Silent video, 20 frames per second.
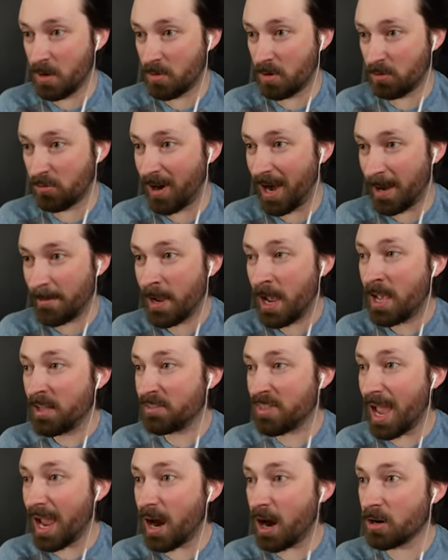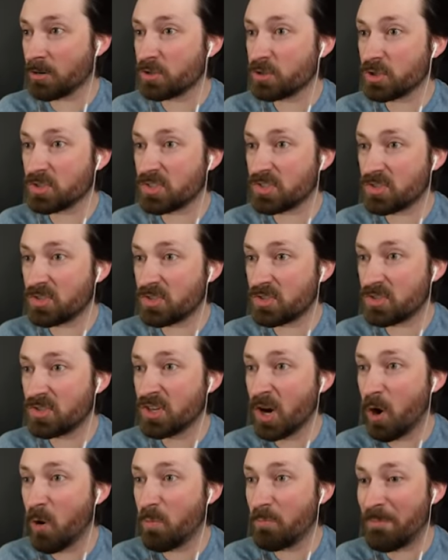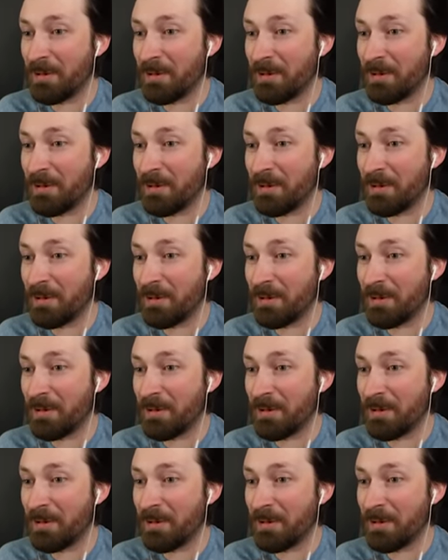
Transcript: Oh crap, they are just so